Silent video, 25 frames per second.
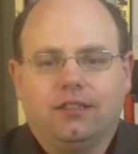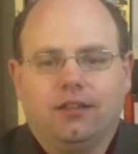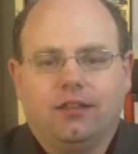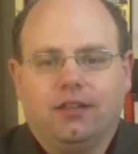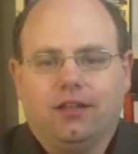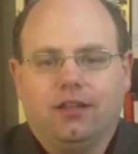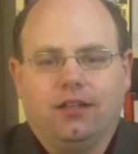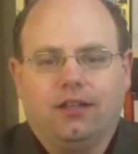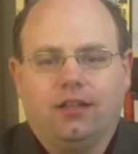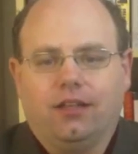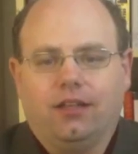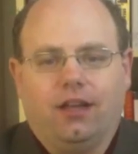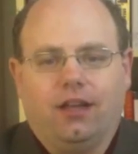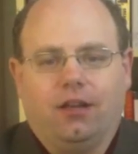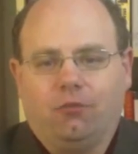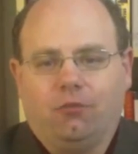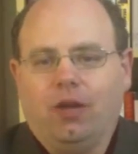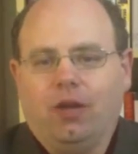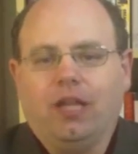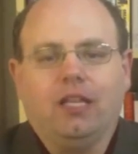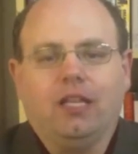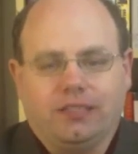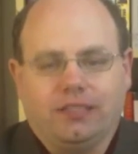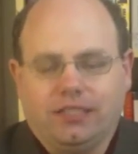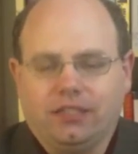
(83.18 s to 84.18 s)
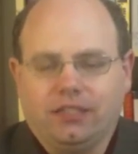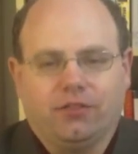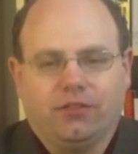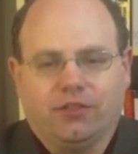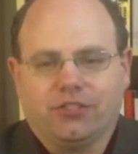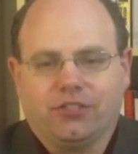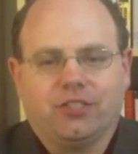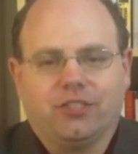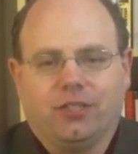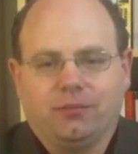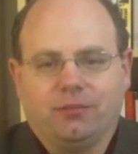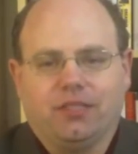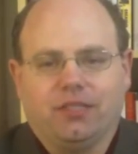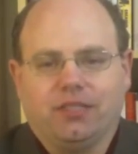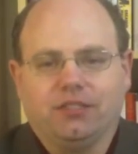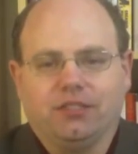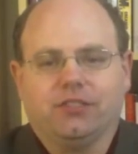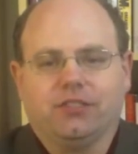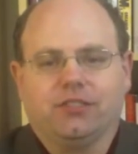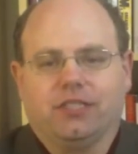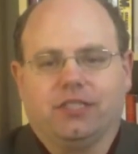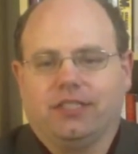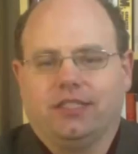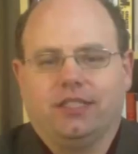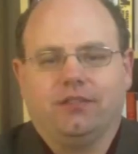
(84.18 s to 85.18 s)
a relative or something
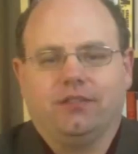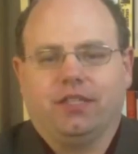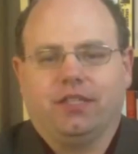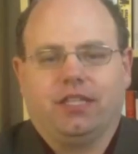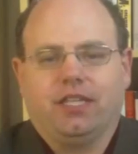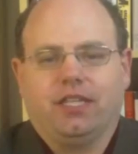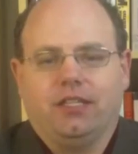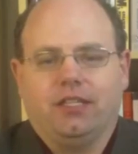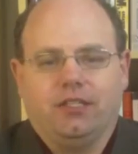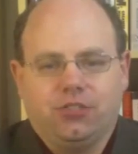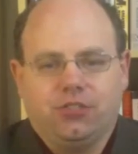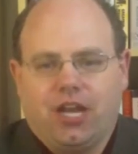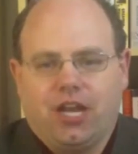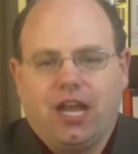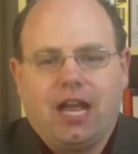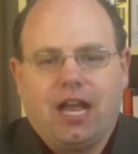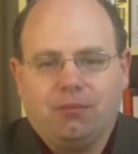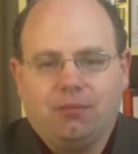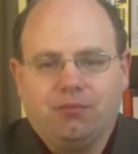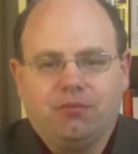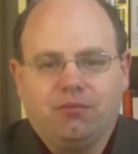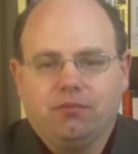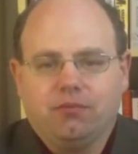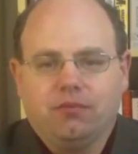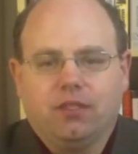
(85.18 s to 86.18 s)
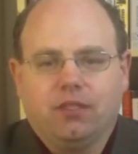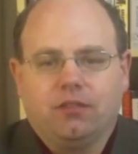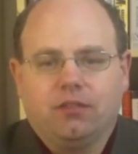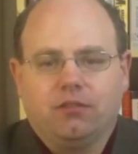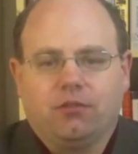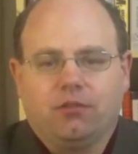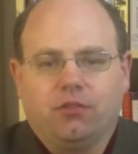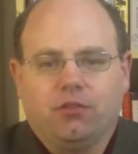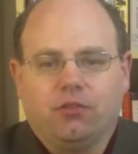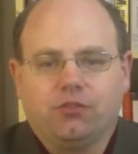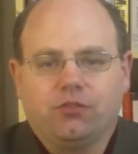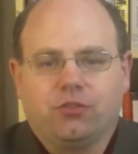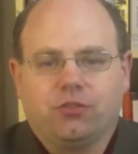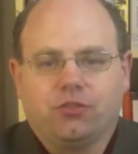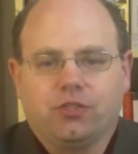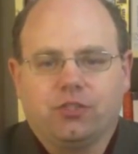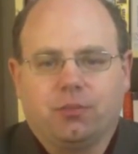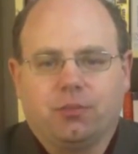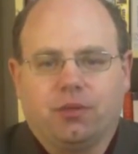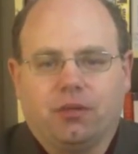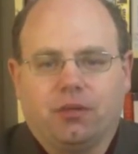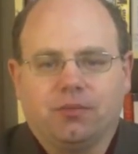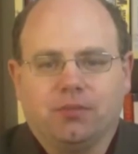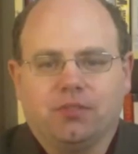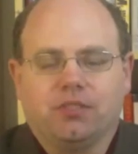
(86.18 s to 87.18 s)
just to give a kid a job for those sorts
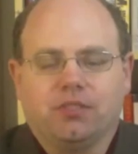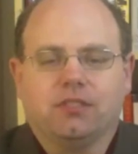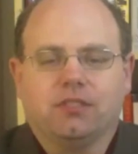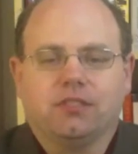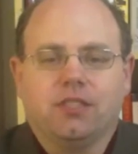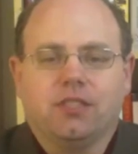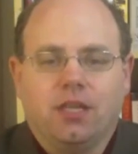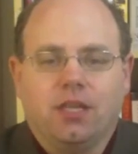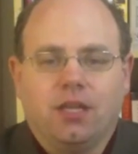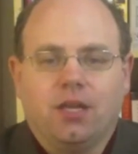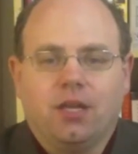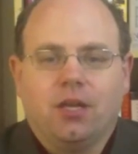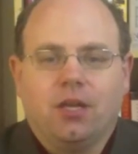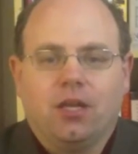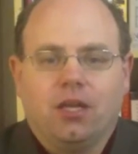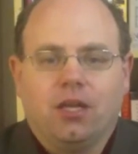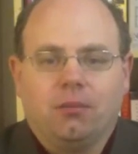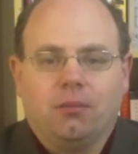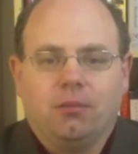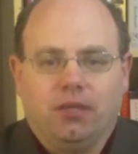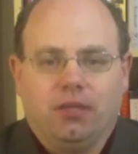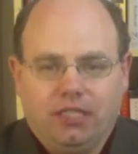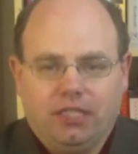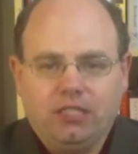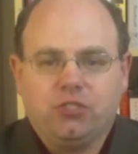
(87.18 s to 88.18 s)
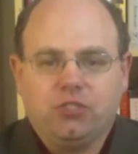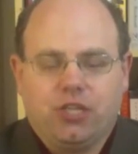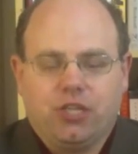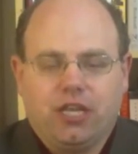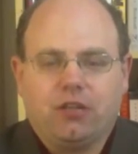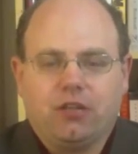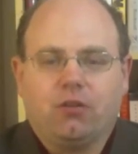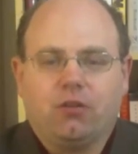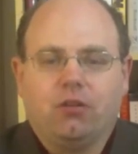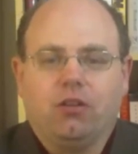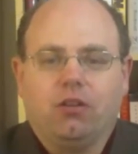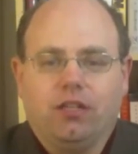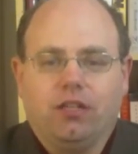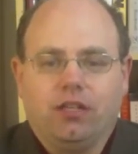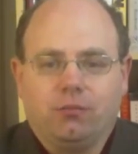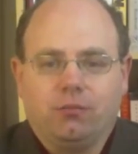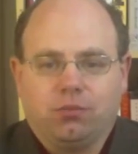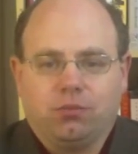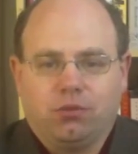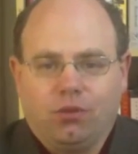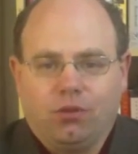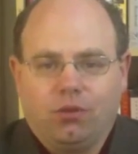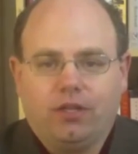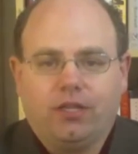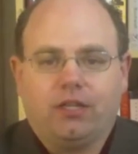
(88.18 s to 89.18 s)
of purposes, but in general, an
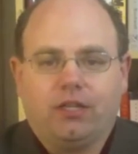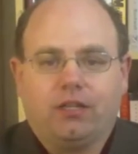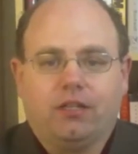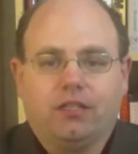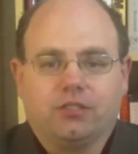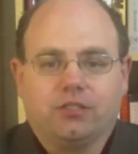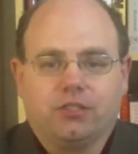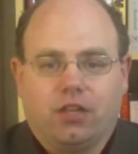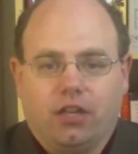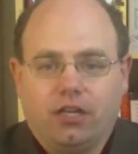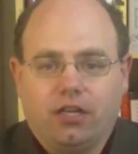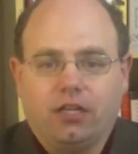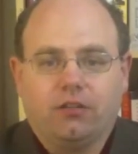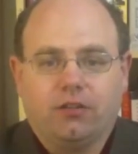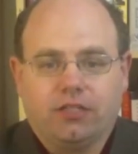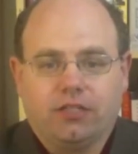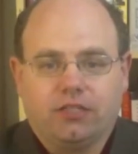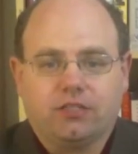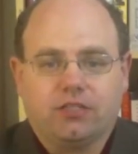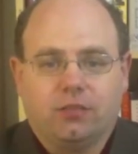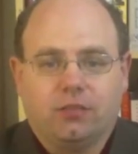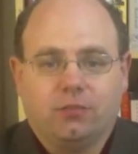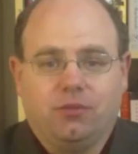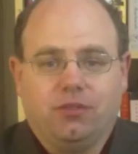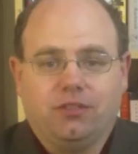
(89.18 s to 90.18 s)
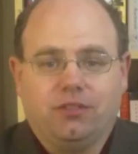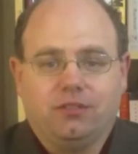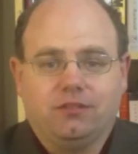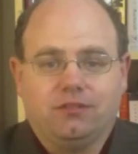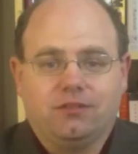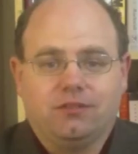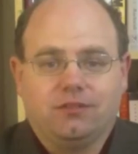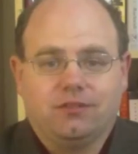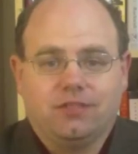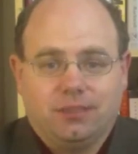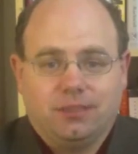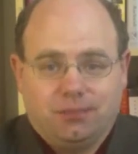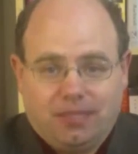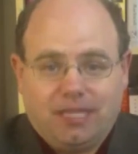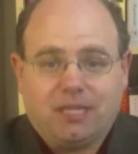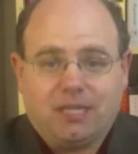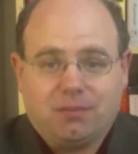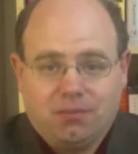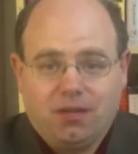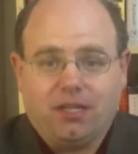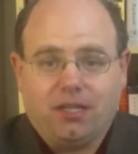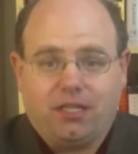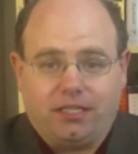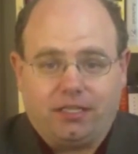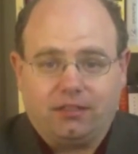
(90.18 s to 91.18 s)
employer is hiring someone to make
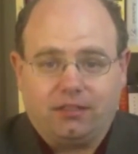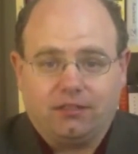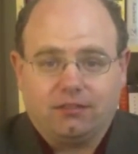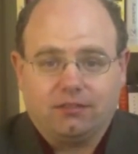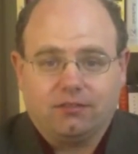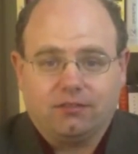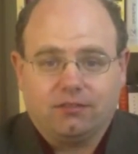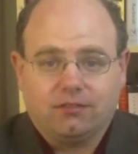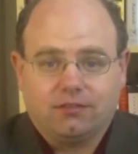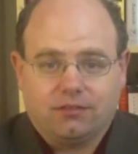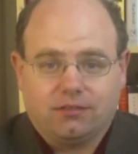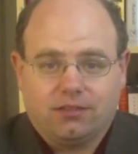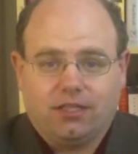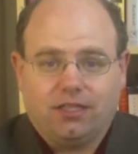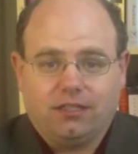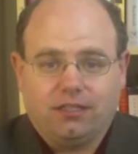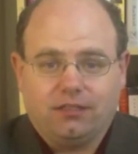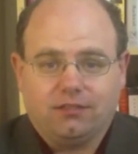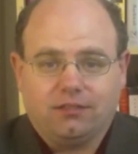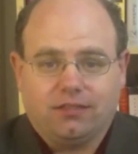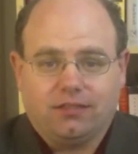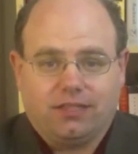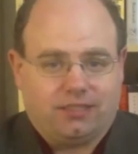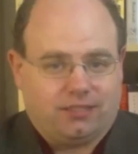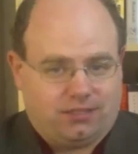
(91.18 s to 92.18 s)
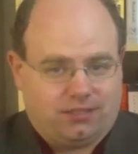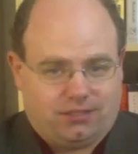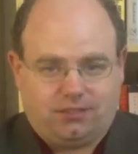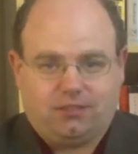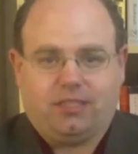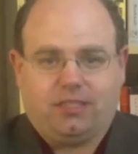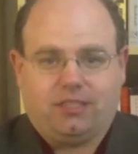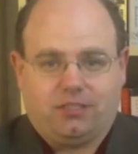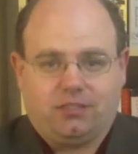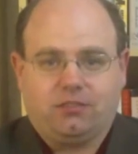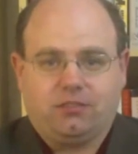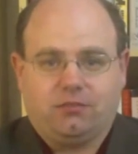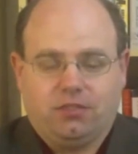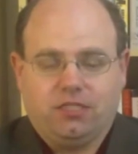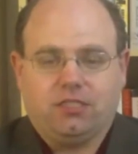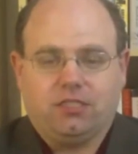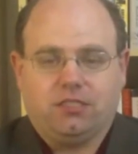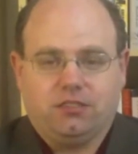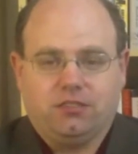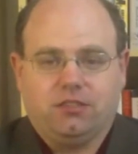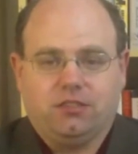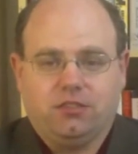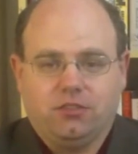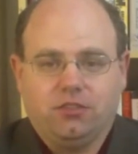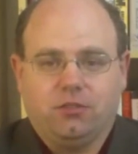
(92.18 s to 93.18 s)
money. Right? That's the
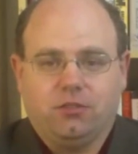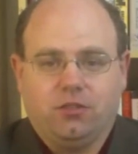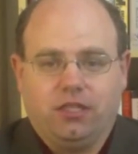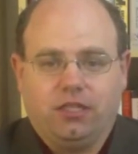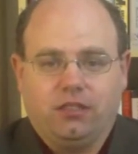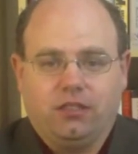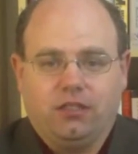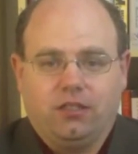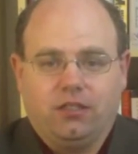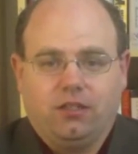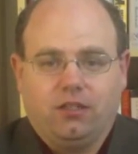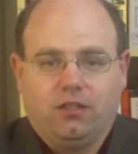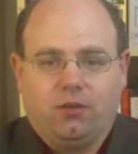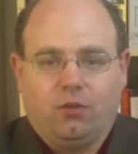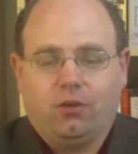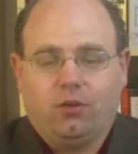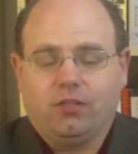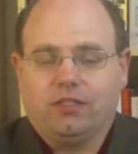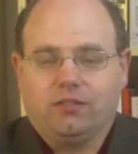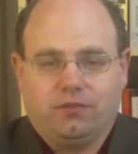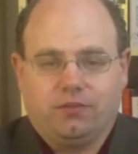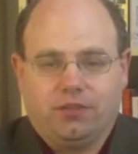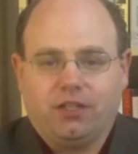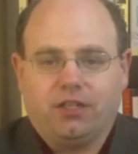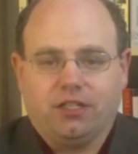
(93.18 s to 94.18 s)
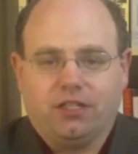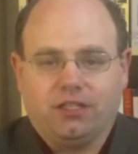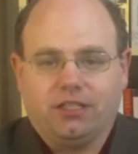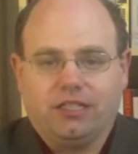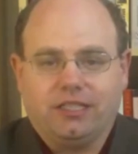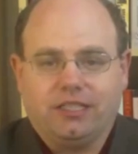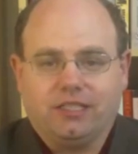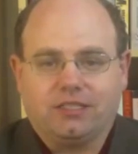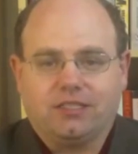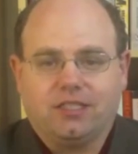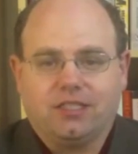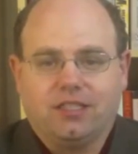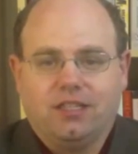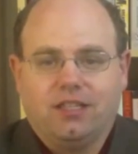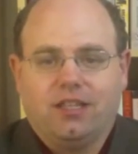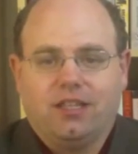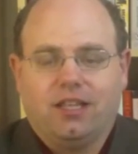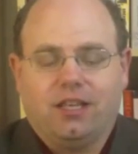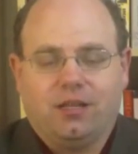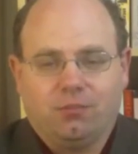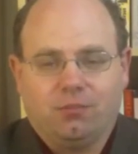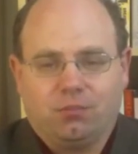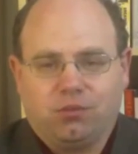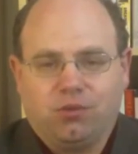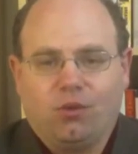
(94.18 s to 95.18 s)
reason you do it. Or at the very least,
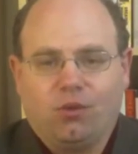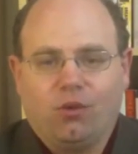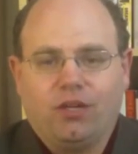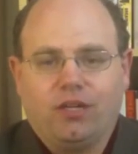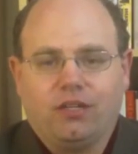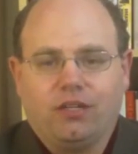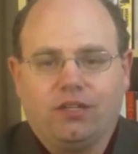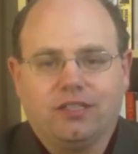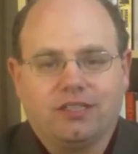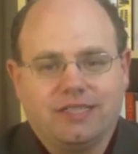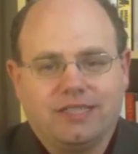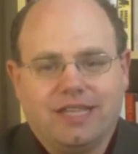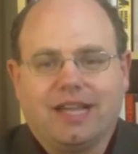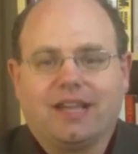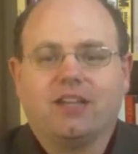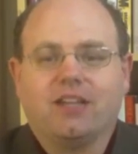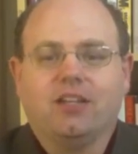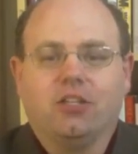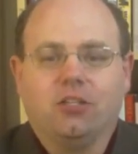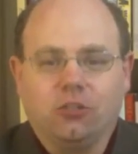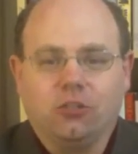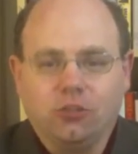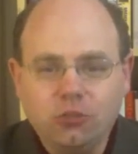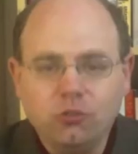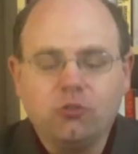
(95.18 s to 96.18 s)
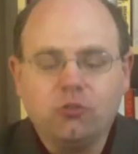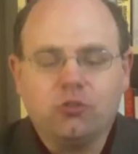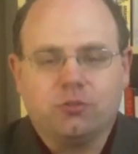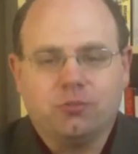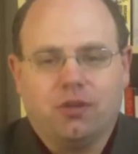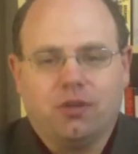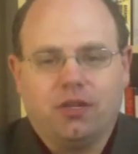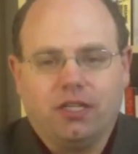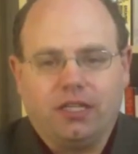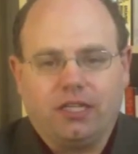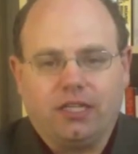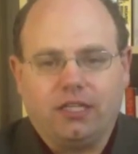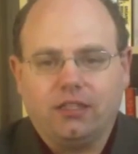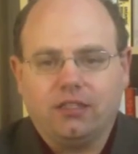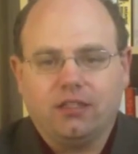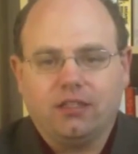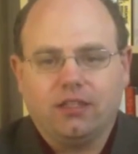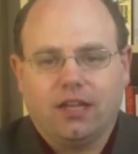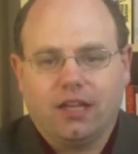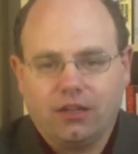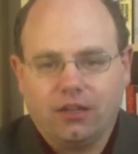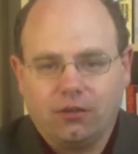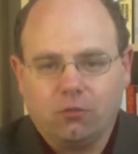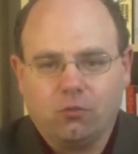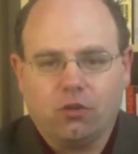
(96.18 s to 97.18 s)
an employer is not going to lose money
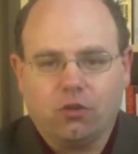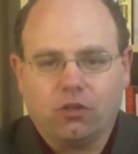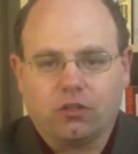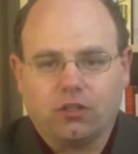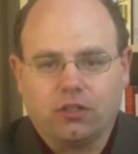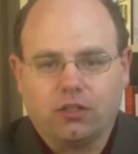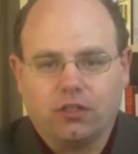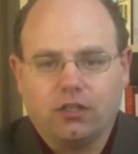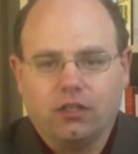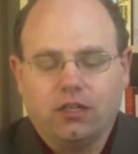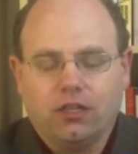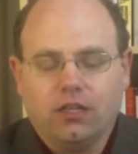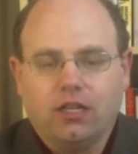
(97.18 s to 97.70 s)
on a worker.